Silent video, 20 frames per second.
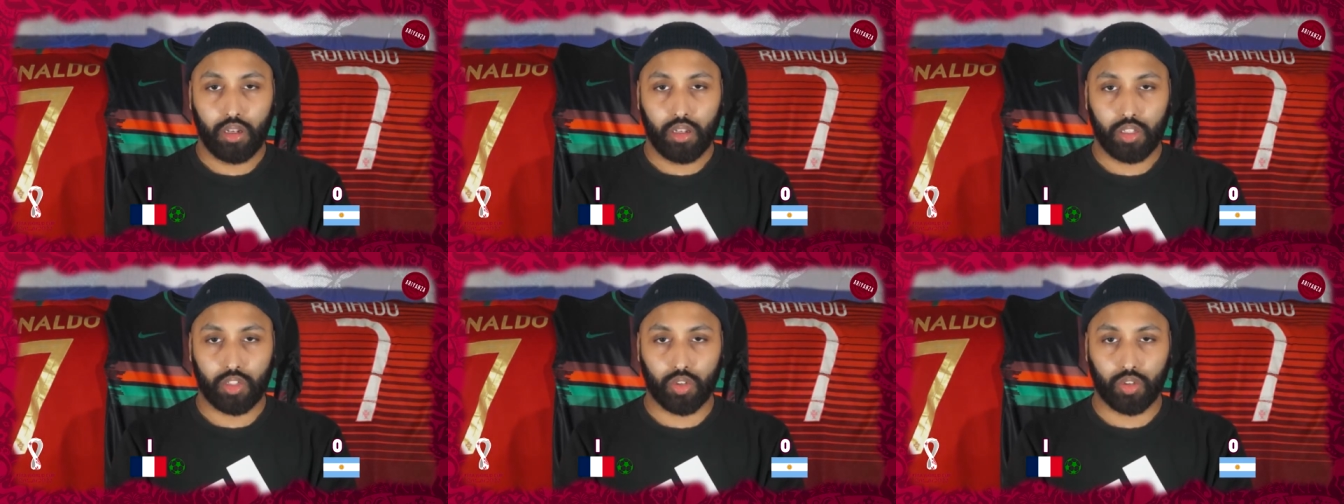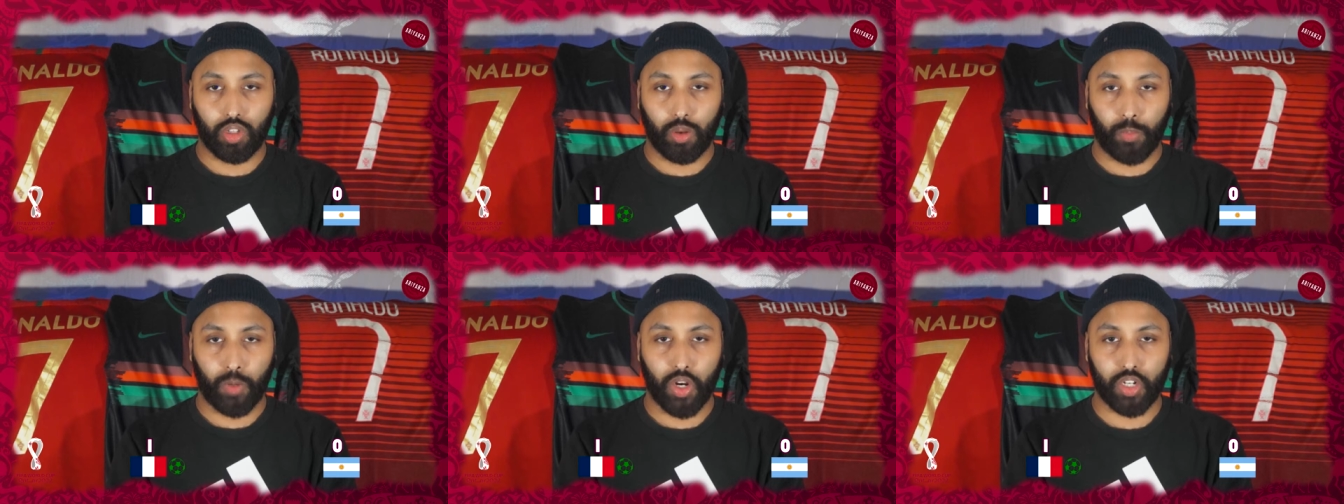
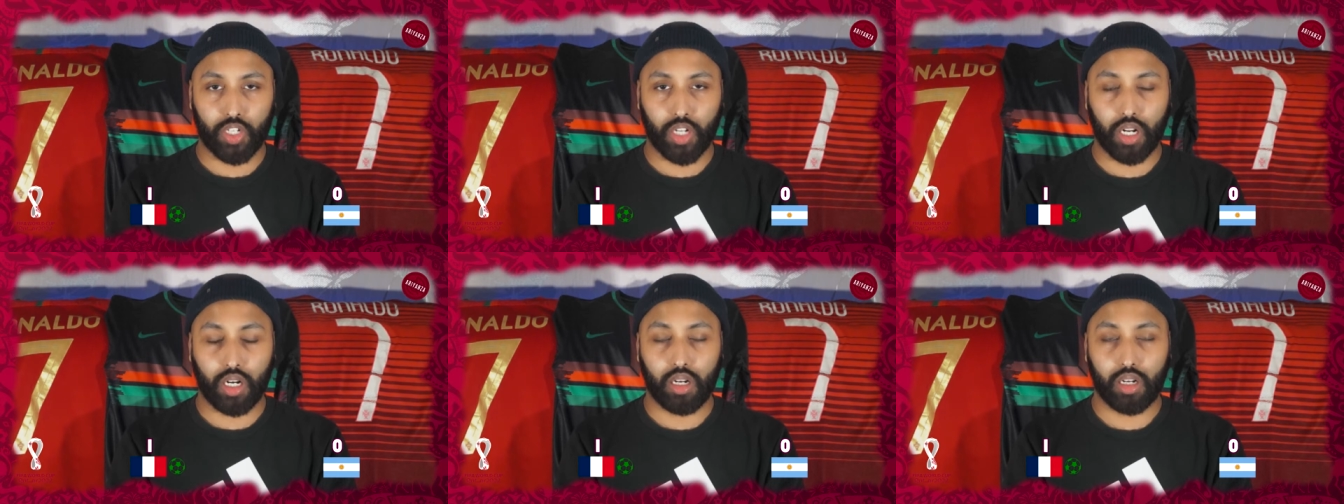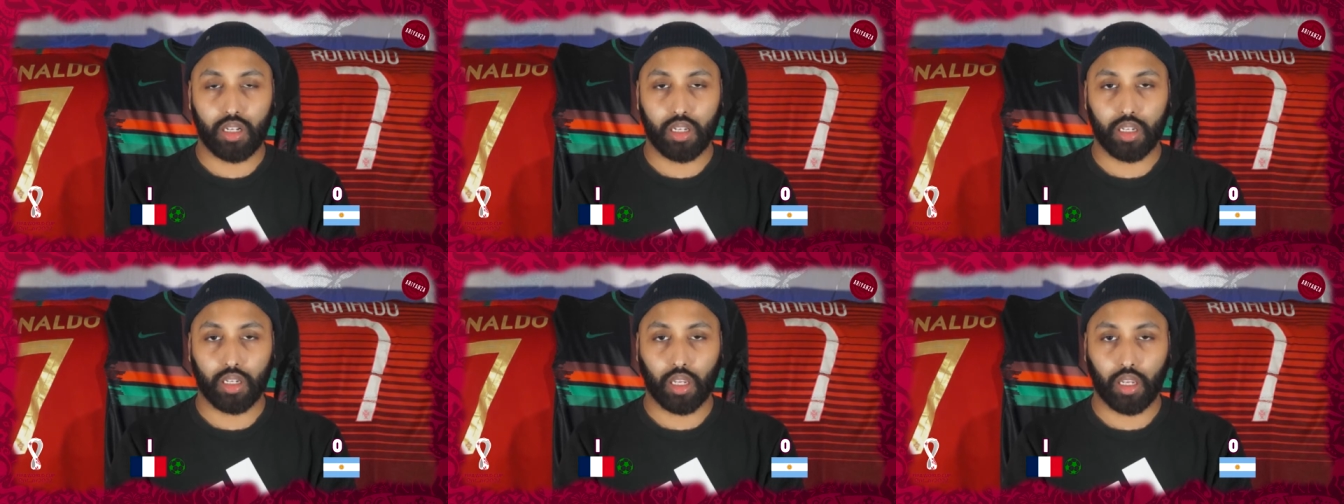So the
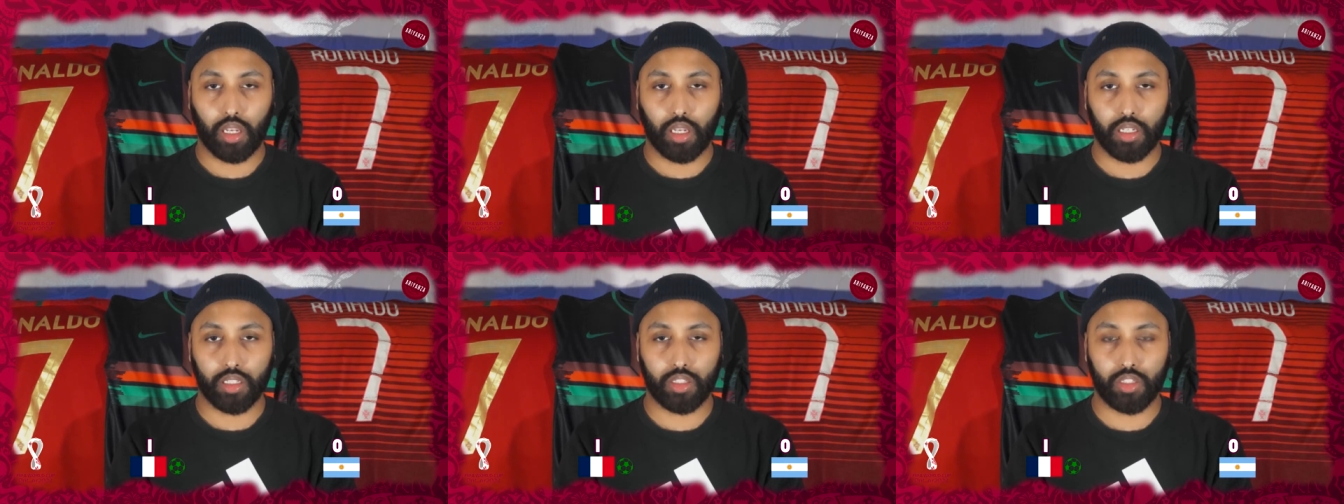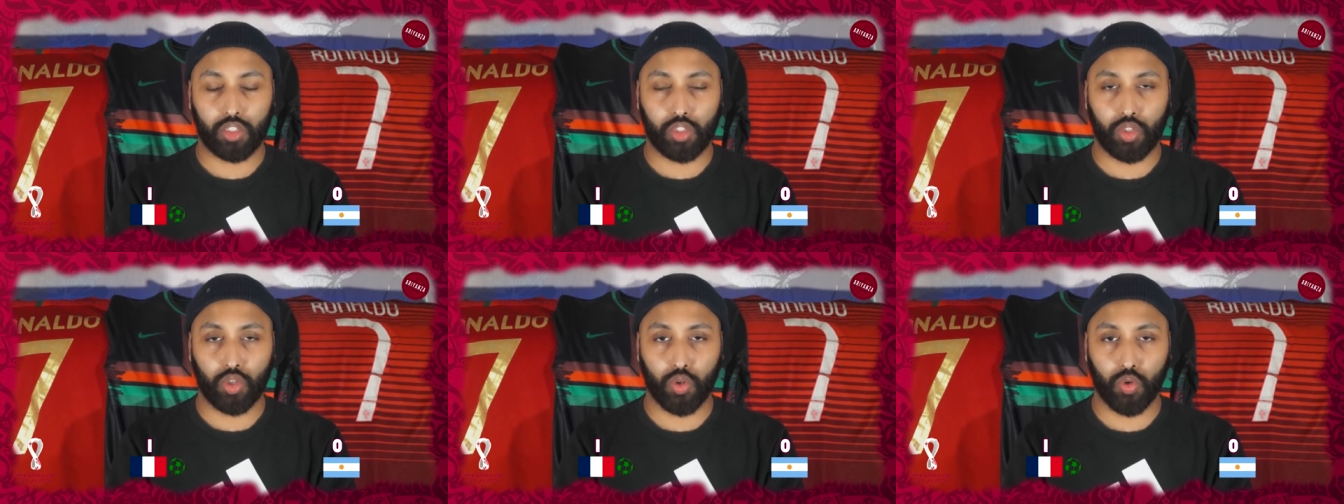pressure
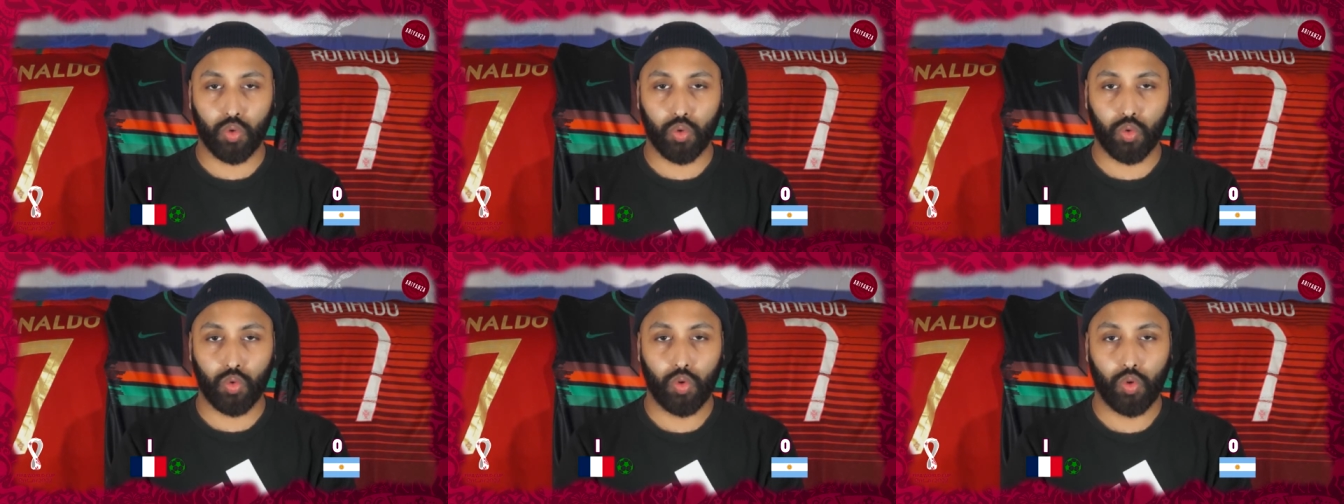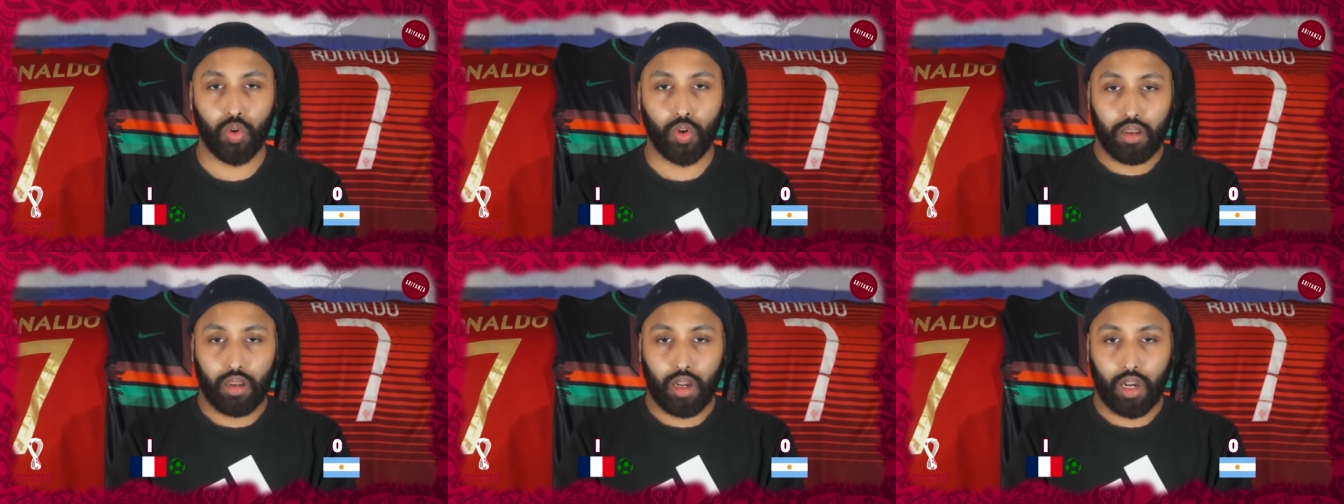is to
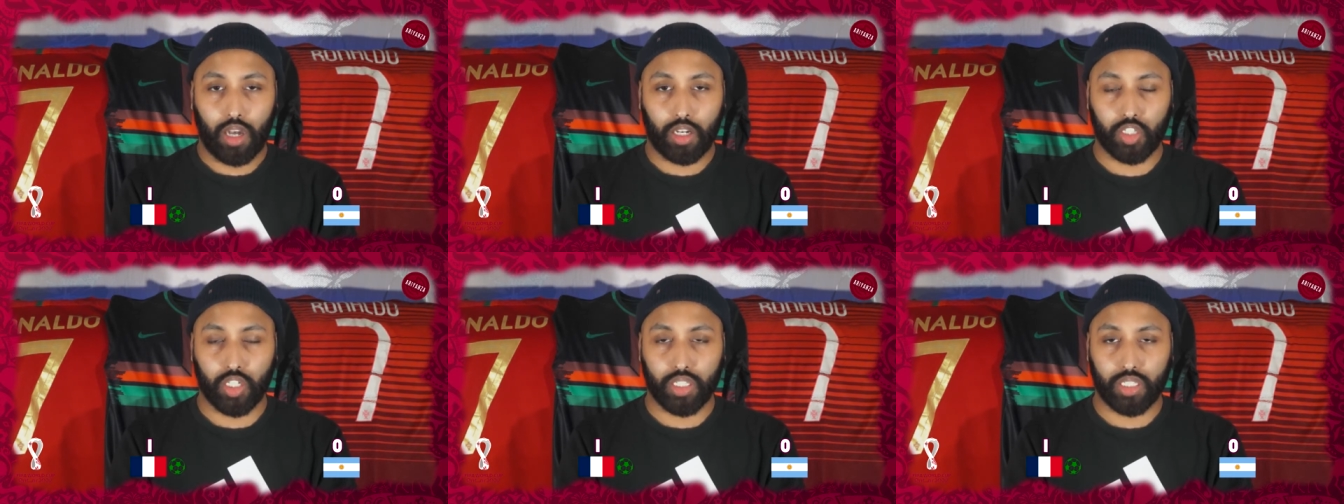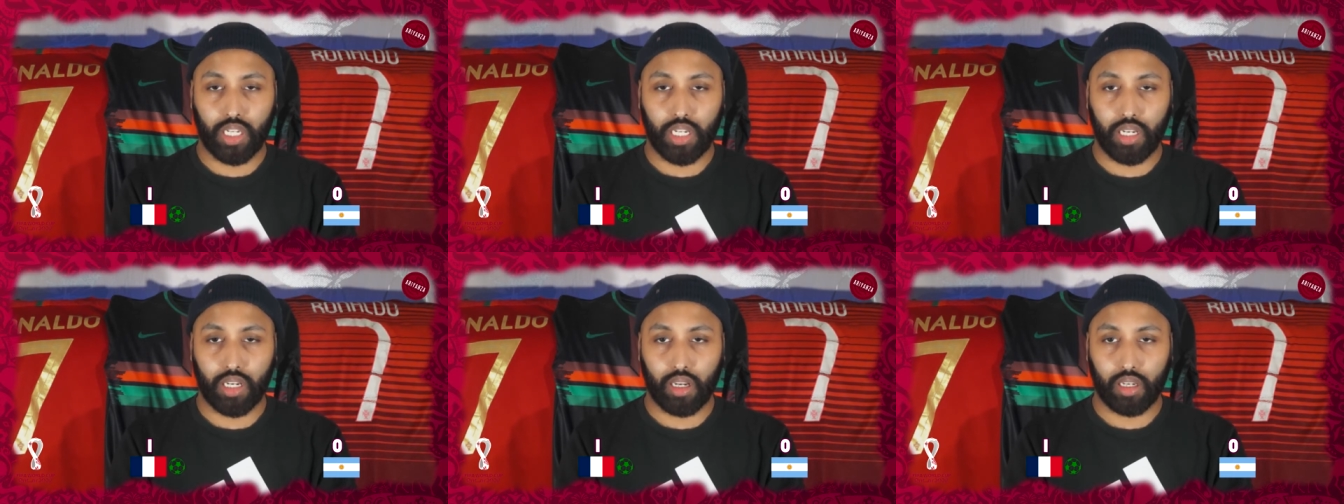
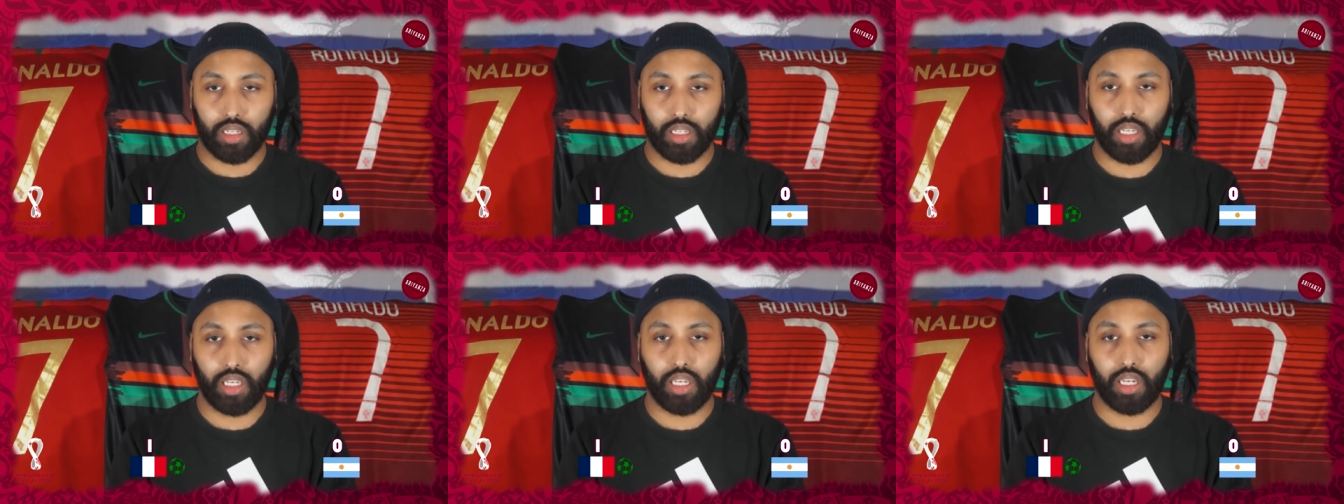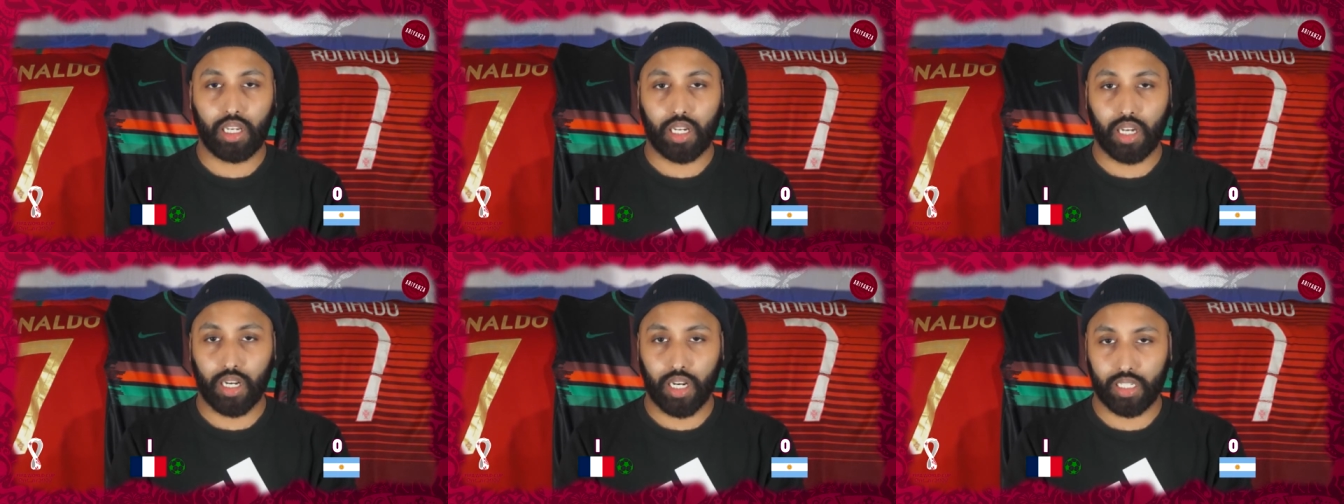Argentina.
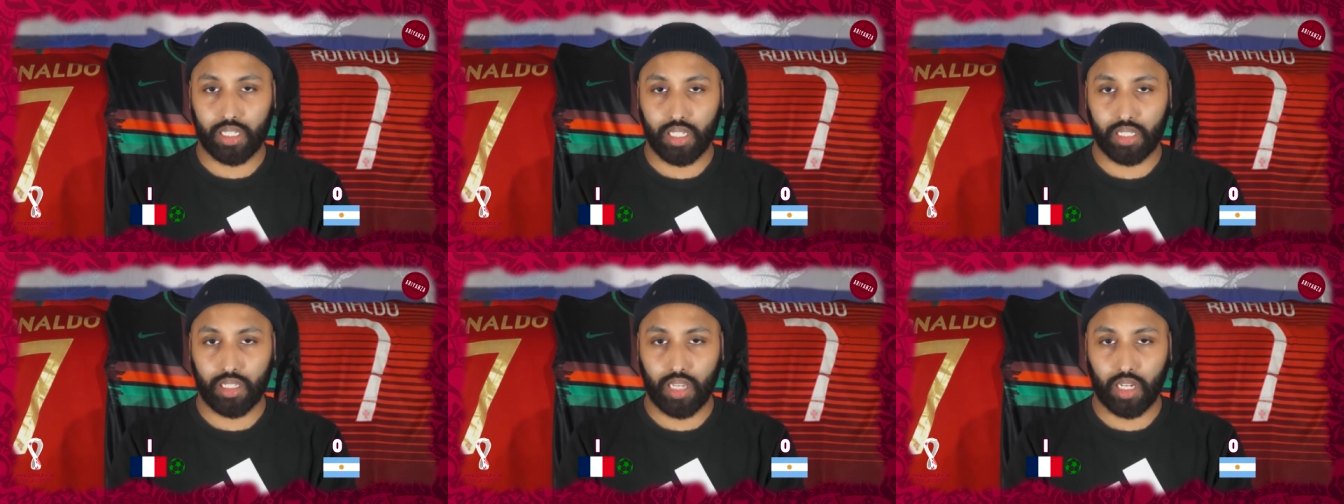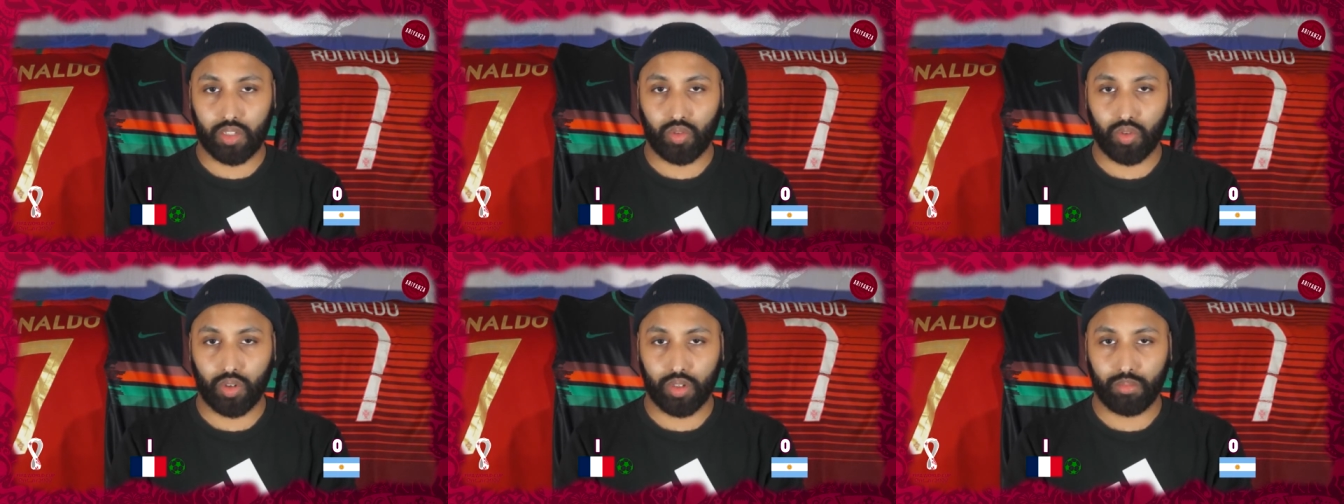He connected
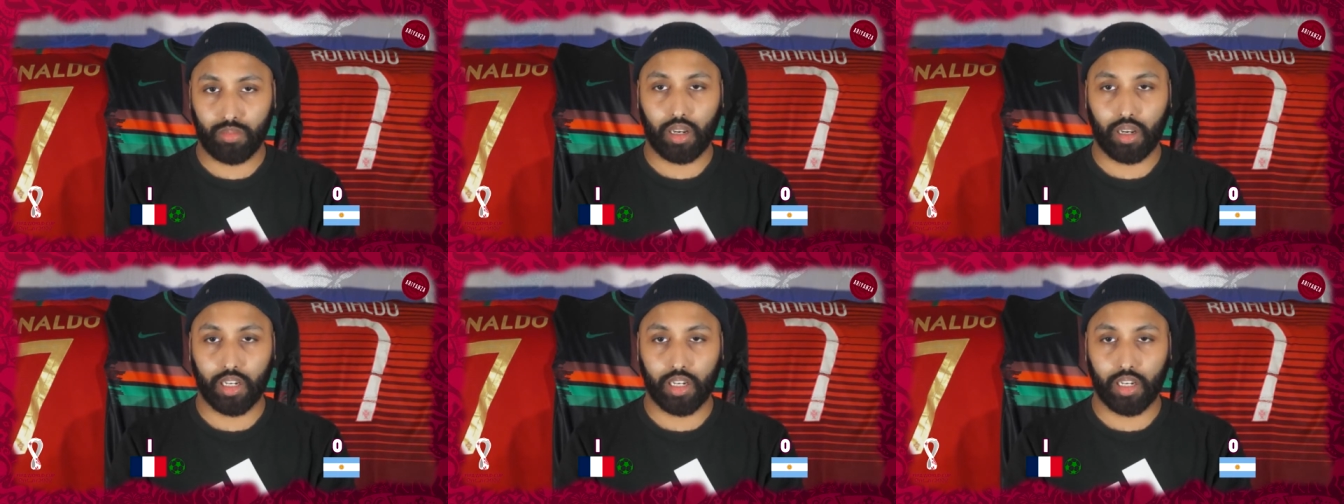that one.